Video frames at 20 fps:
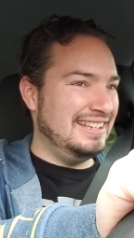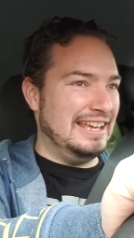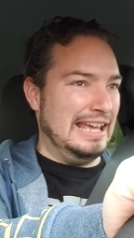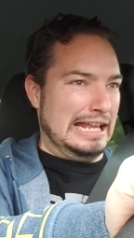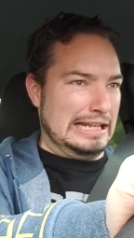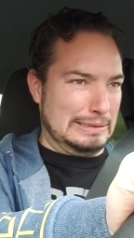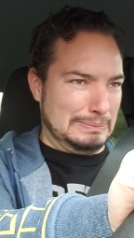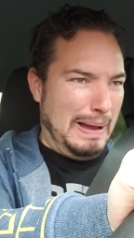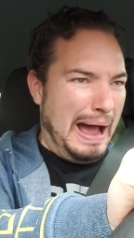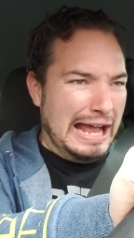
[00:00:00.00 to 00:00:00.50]

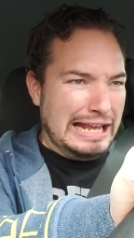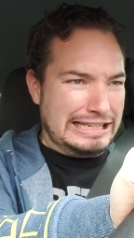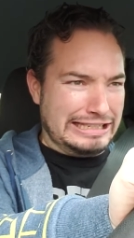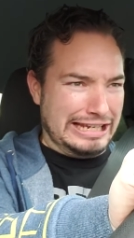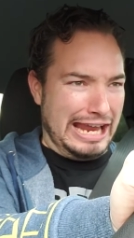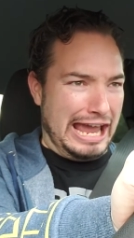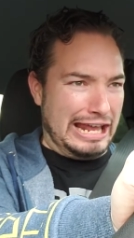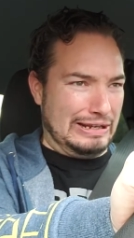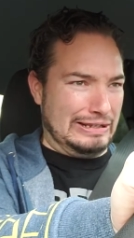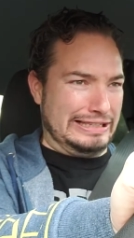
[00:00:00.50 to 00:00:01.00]
It's my
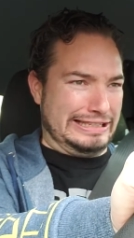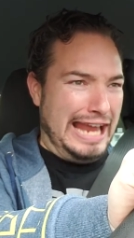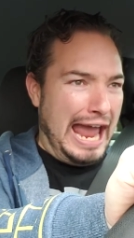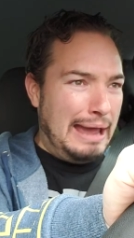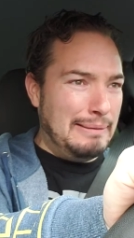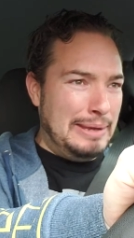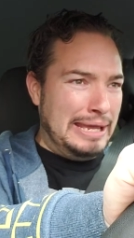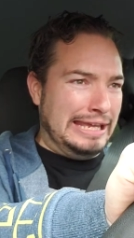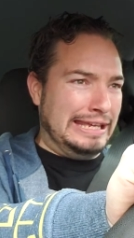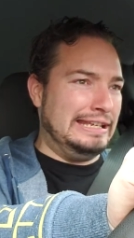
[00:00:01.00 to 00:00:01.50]
channel,
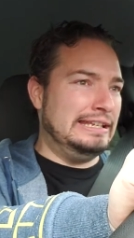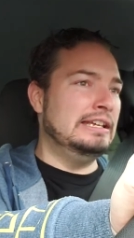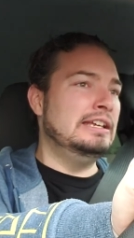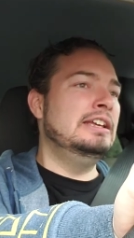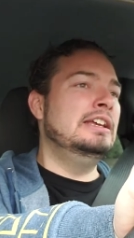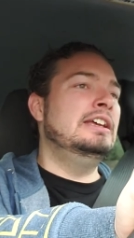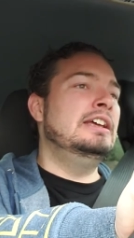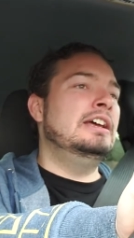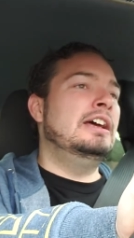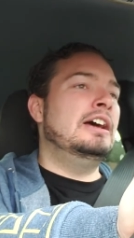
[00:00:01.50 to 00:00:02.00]
damn it!
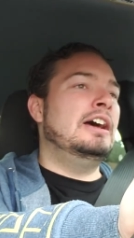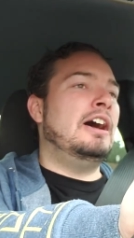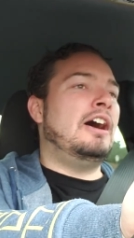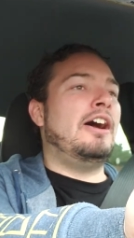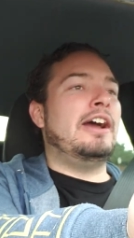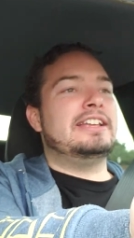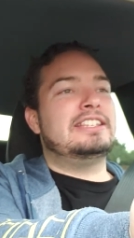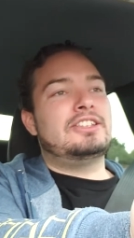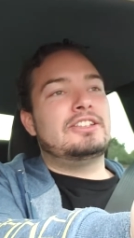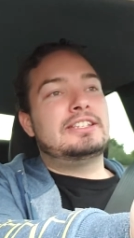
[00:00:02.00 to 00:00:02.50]

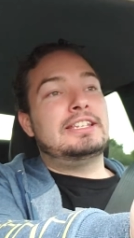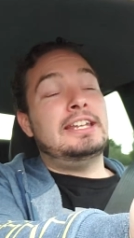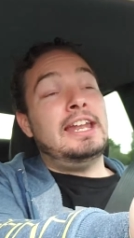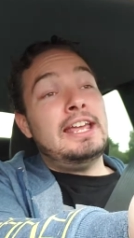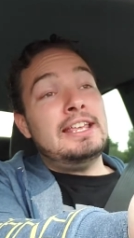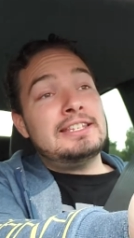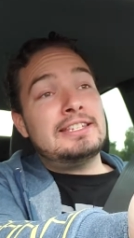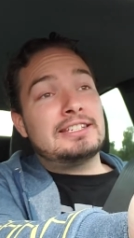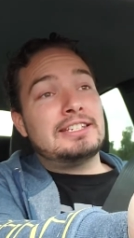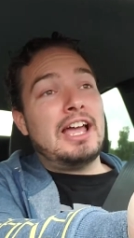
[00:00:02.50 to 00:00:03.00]
Alright, so
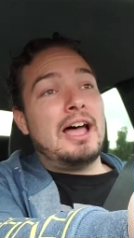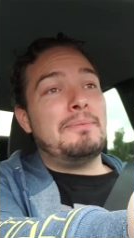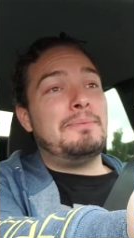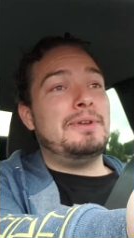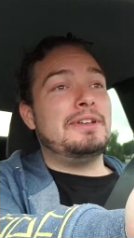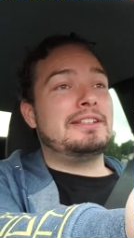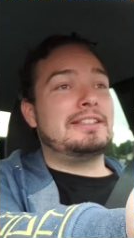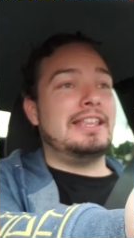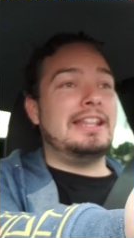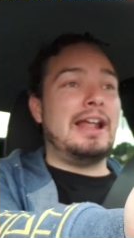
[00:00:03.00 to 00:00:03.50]
today's
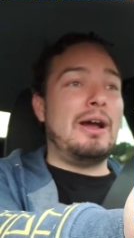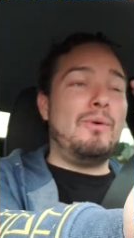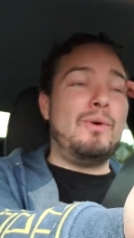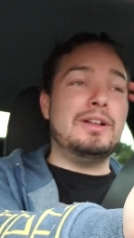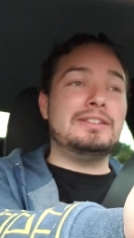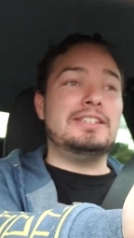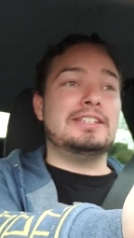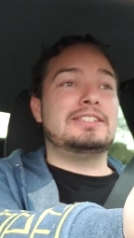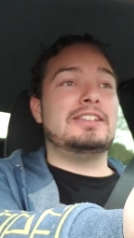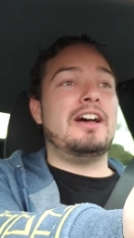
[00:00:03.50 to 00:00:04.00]
topic that I
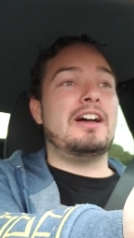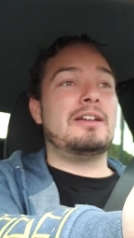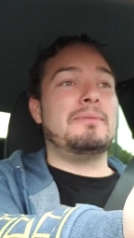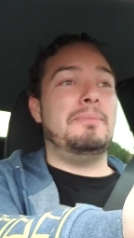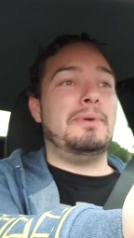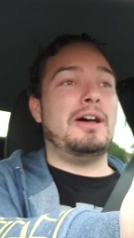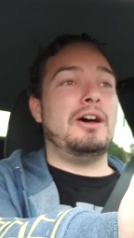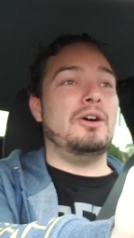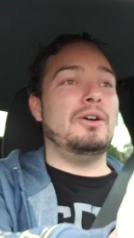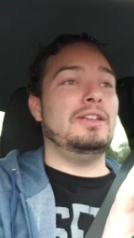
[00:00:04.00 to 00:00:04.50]
want to talk
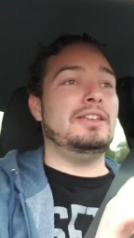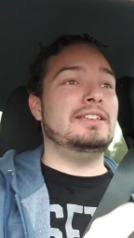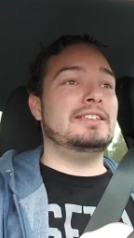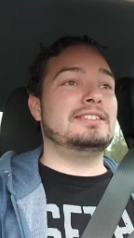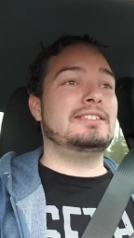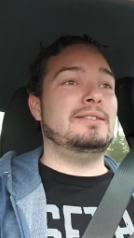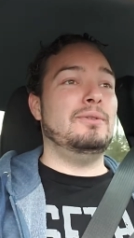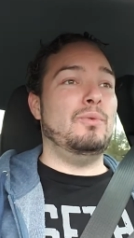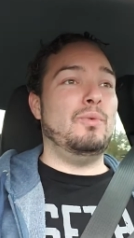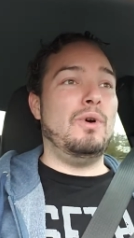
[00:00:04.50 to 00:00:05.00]
about
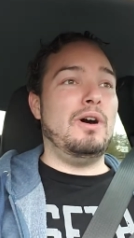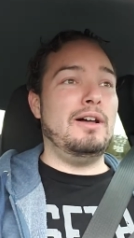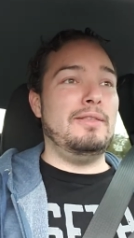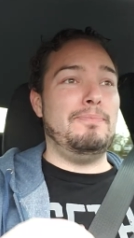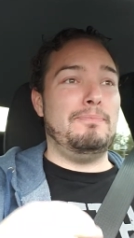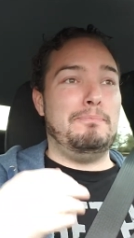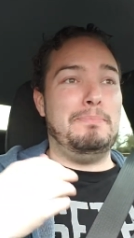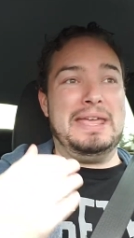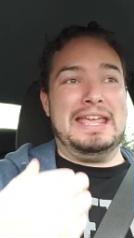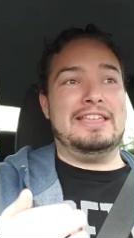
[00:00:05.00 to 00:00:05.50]
is the
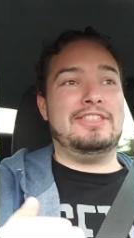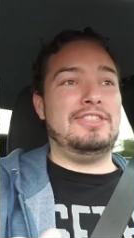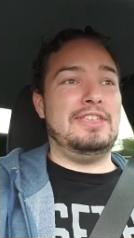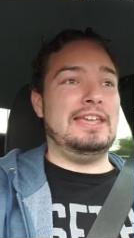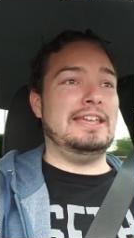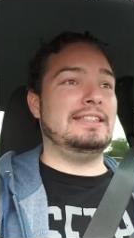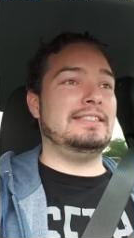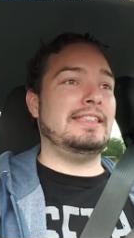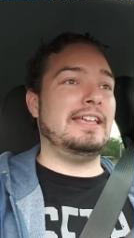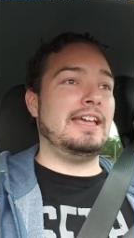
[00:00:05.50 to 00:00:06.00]
one big
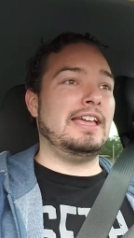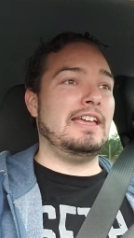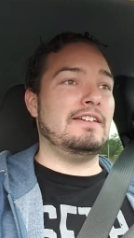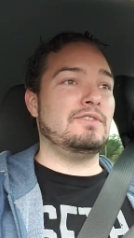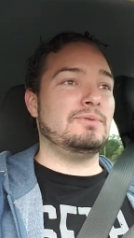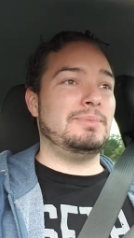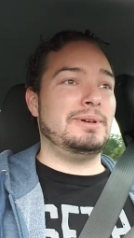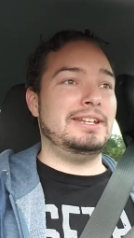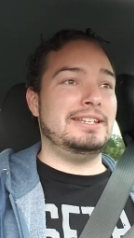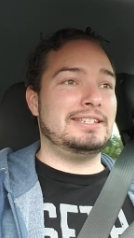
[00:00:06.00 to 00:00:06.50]
thing that
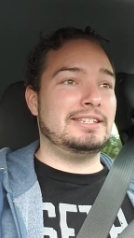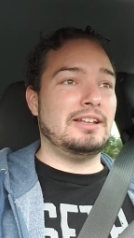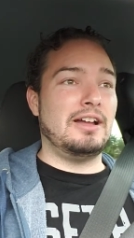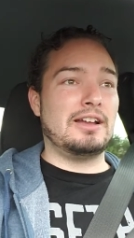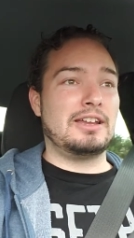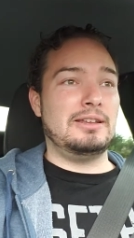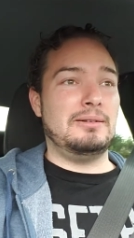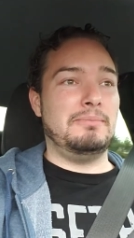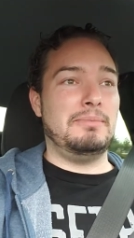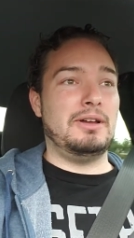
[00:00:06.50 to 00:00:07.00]
everybody's
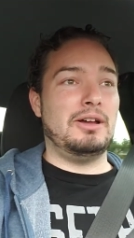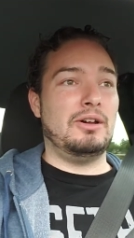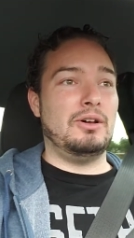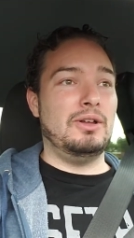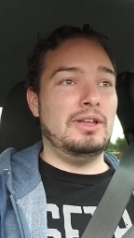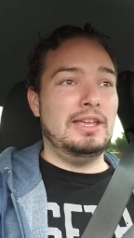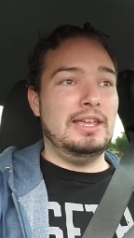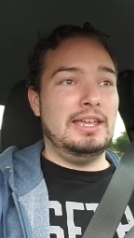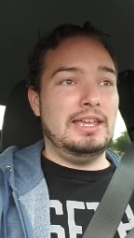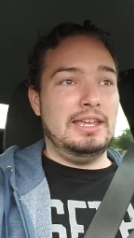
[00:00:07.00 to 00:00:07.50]
talking
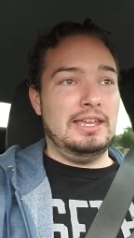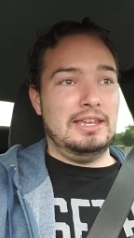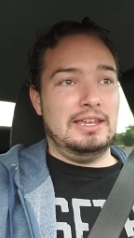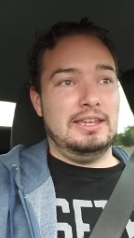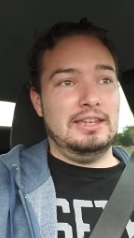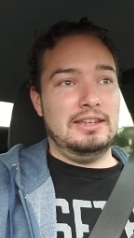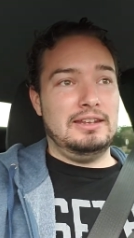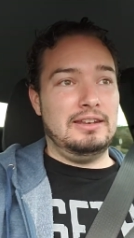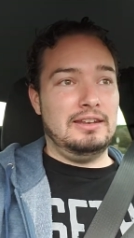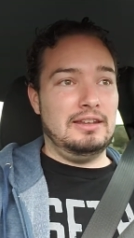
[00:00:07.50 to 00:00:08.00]
about
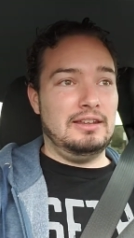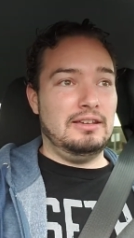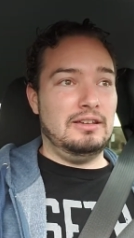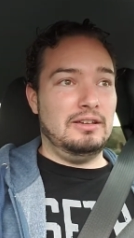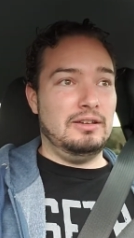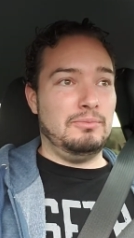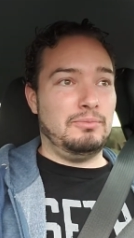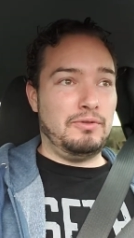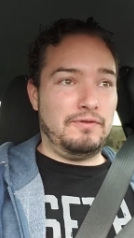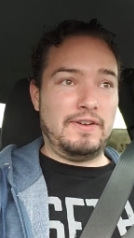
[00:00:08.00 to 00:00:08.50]

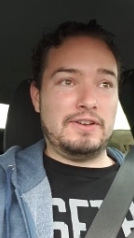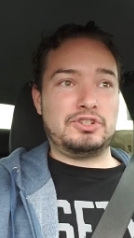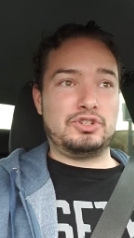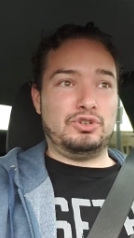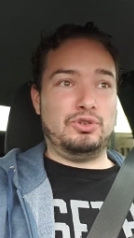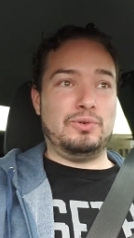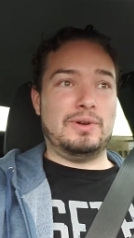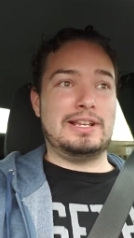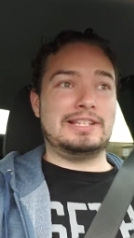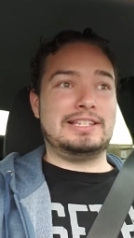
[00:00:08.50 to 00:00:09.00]
in
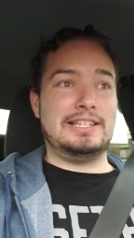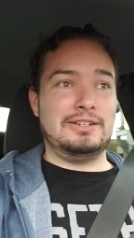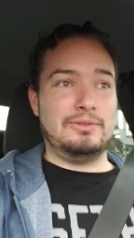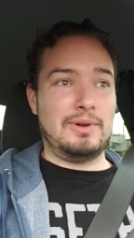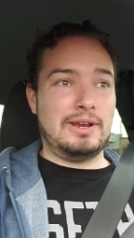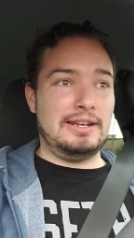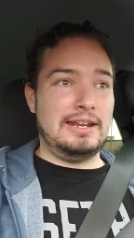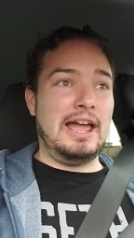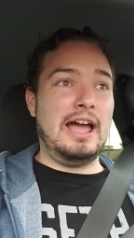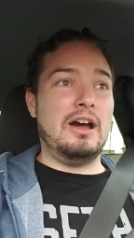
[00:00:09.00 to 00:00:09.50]
professional wrestling
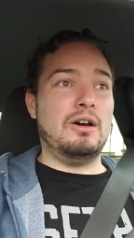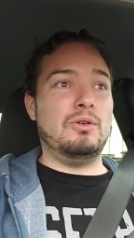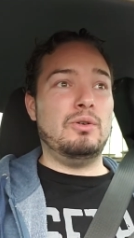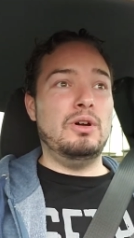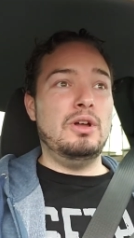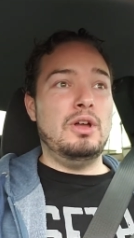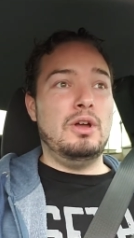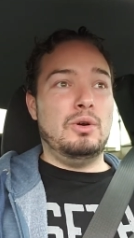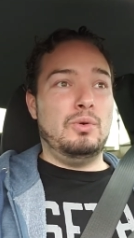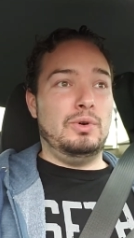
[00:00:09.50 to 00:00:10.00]
right now,
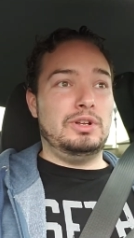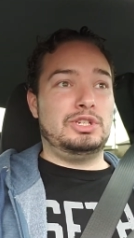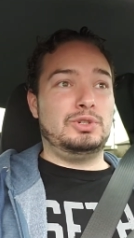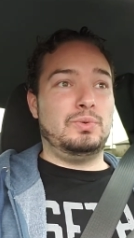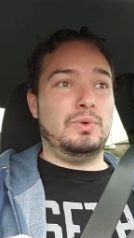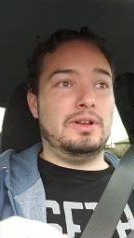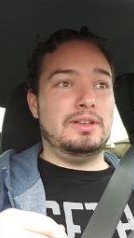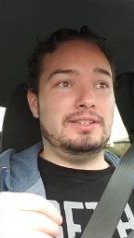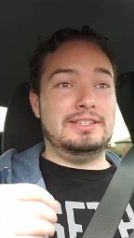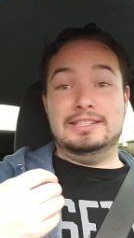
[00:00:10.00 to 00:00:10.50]
which
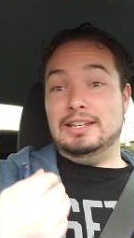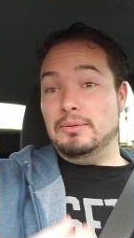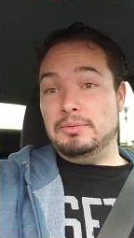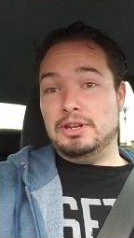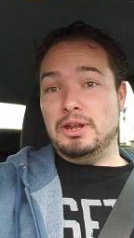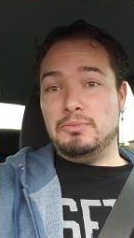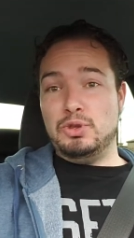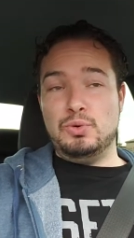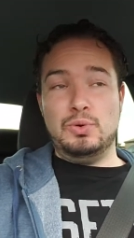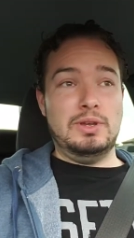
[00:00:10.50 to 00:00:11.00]
was
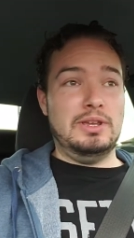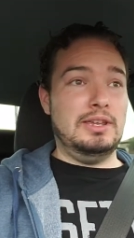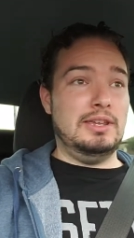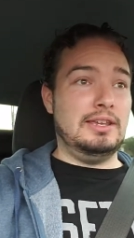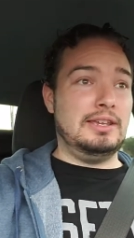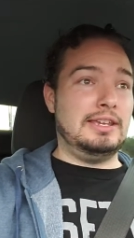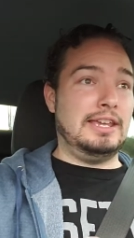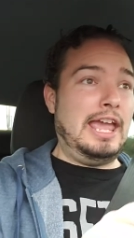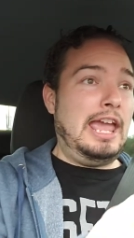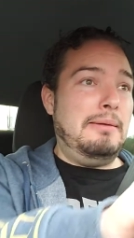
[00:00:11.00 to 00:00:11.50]

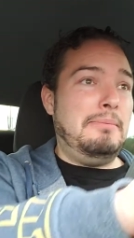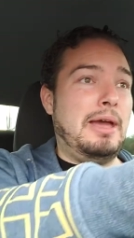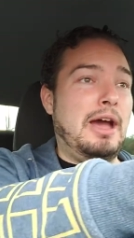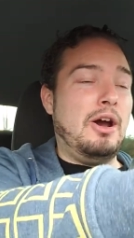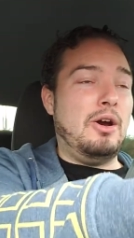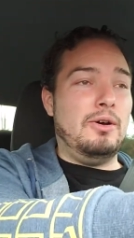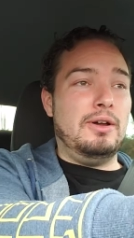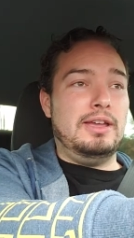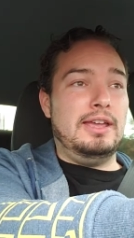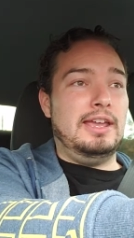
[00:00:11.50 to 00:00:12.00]
WWE came
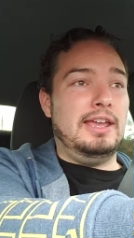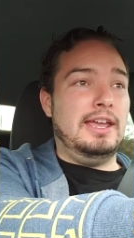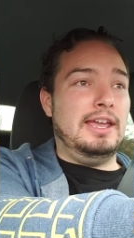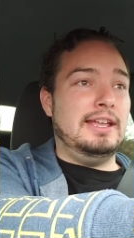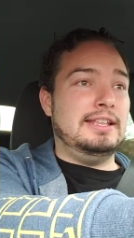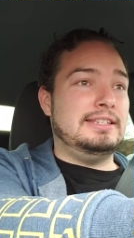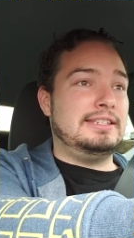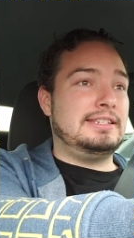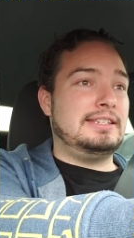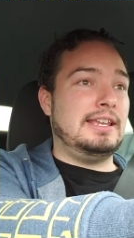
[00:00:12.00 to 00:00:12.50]
out
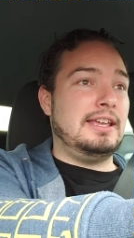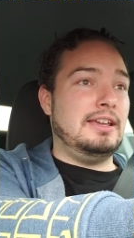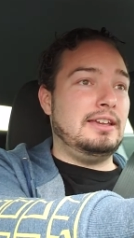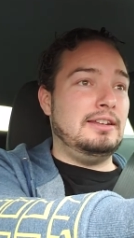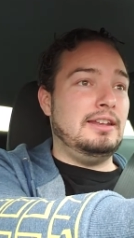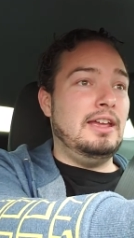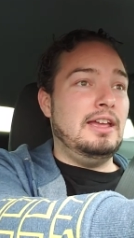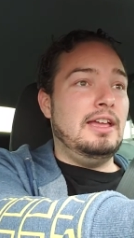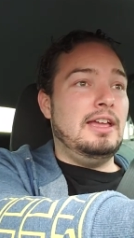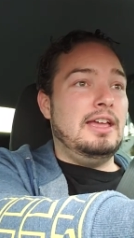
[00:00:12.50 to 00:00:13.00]
and said,